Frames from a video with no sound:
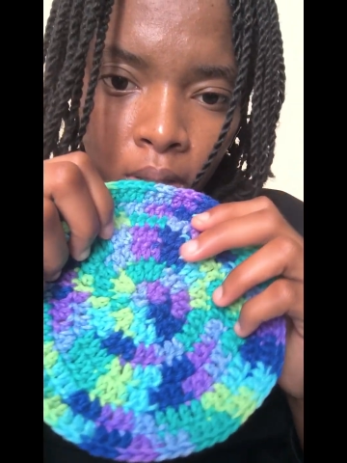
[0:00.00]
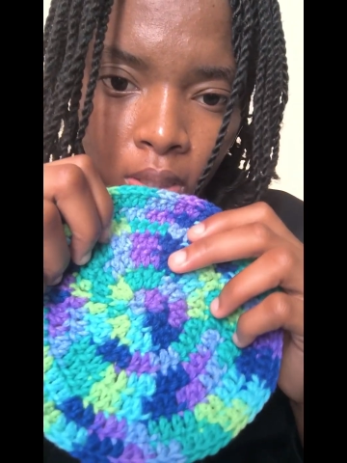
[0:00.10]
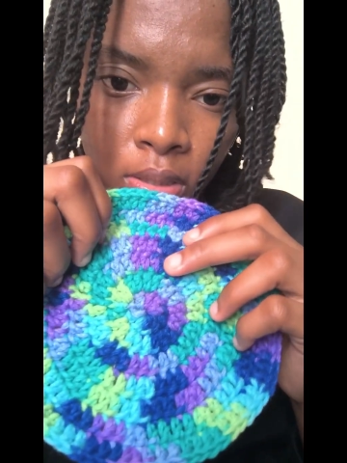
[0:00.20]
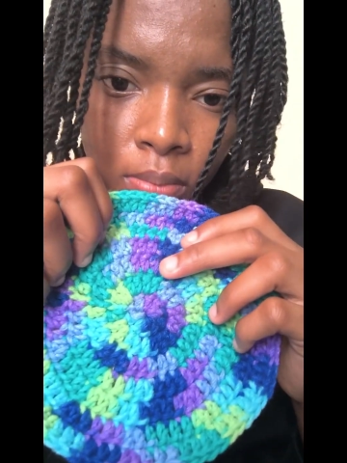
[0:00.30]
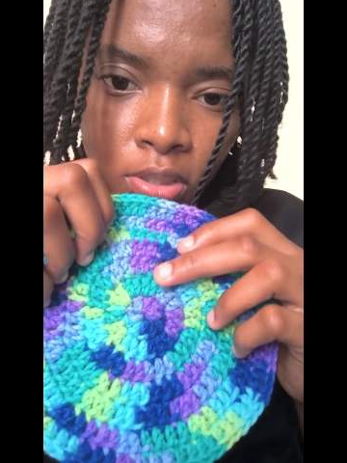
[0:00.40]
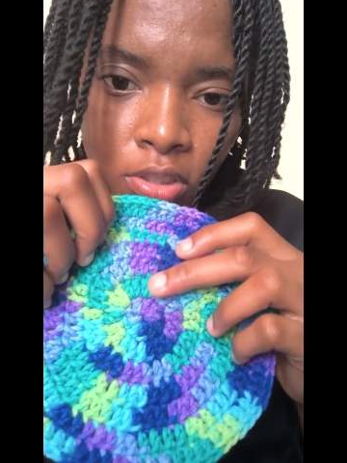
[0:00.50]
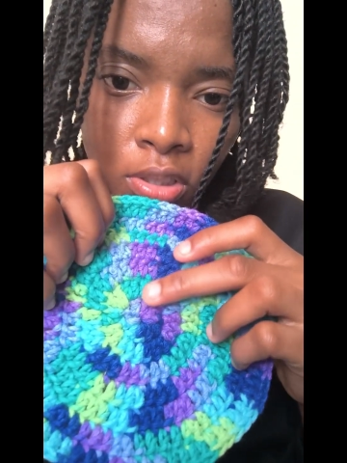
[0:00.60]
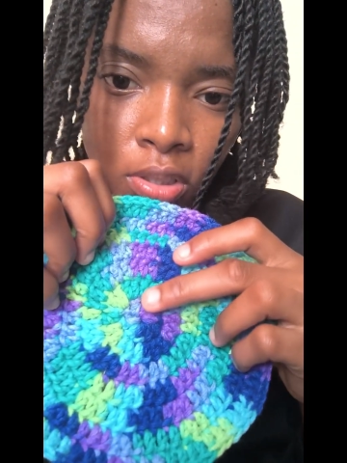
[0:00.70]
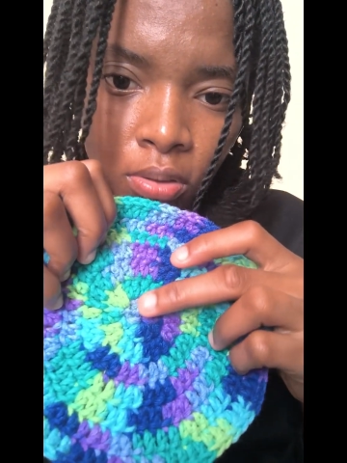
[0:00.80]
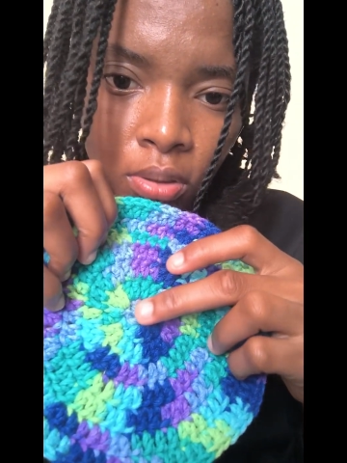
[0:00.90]
as
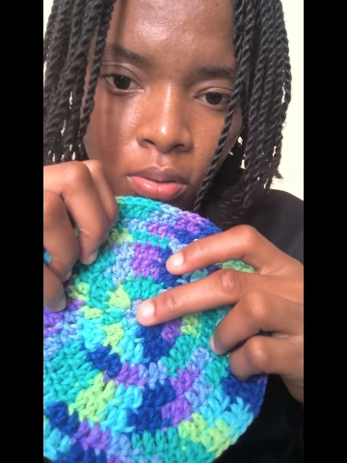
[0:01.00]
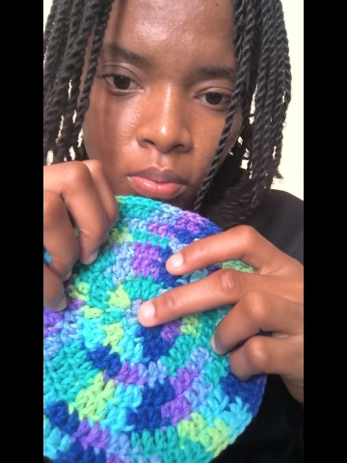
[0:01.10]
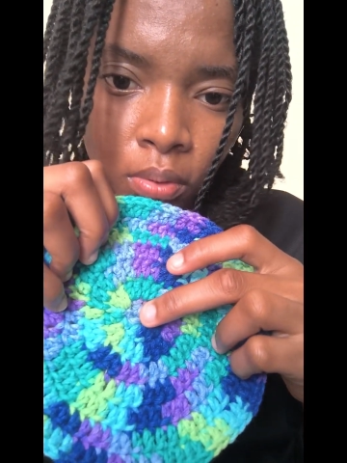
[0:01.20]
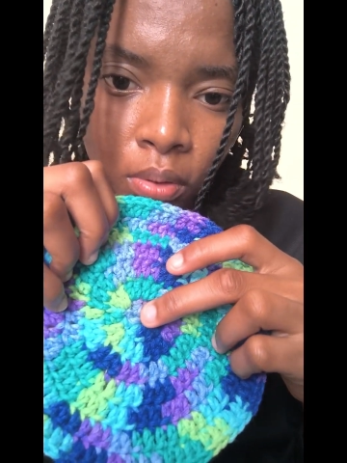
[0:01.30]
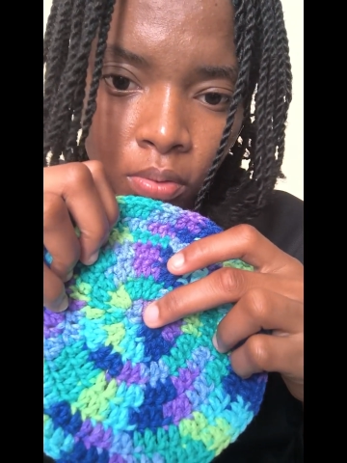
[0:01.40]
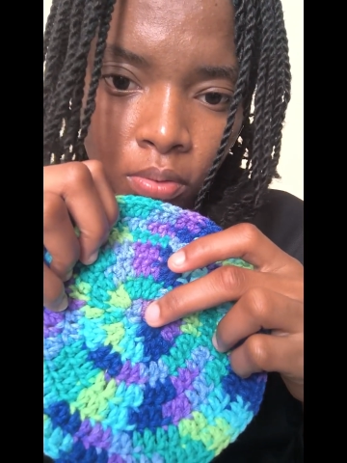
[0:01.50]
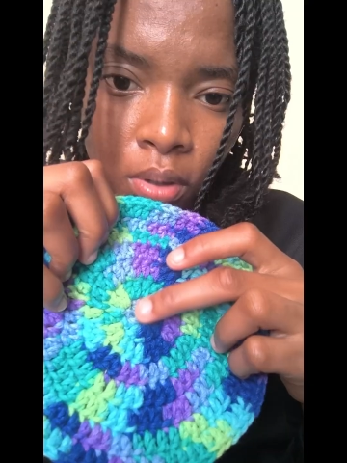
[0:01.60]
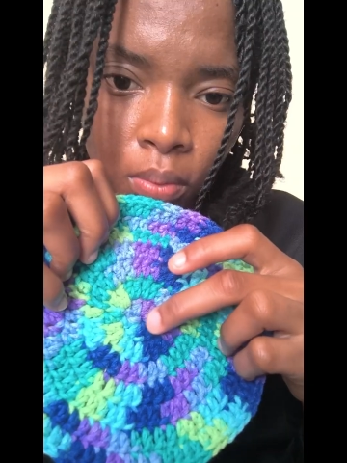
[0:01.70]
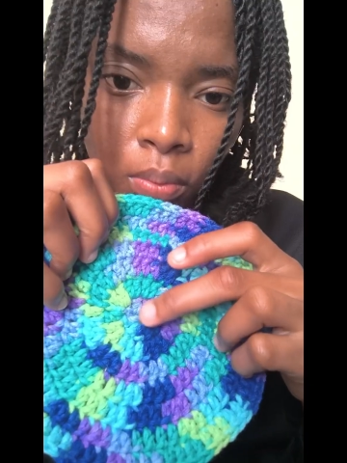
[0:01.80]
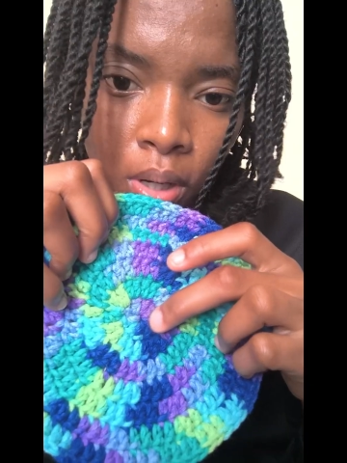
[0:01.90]
mentioned, you did round
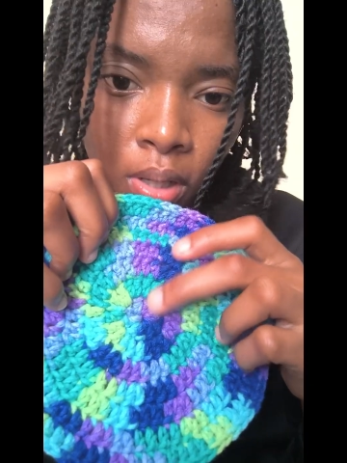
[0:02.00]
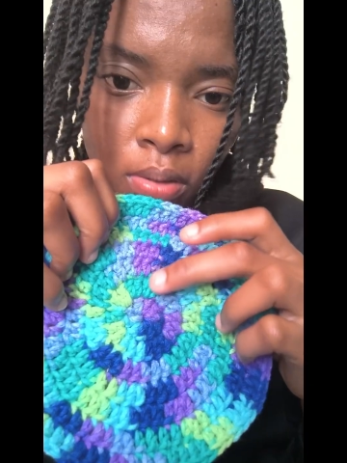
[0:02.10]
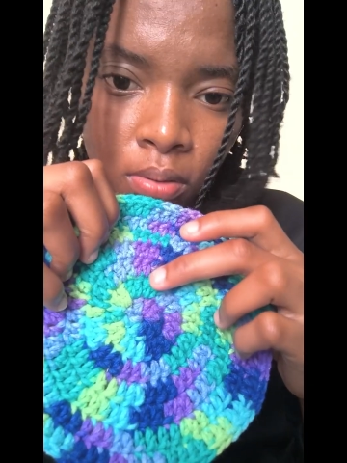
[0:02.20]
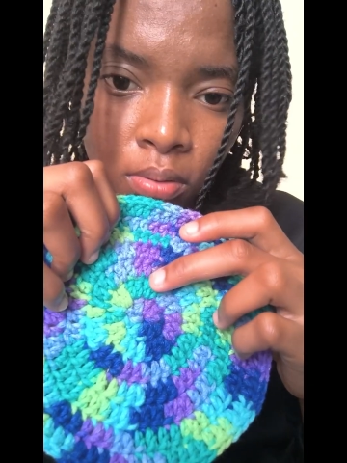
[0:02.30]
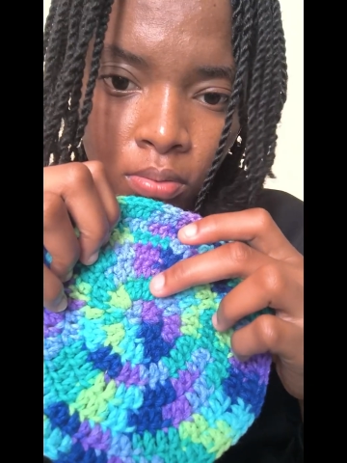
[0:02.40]
1,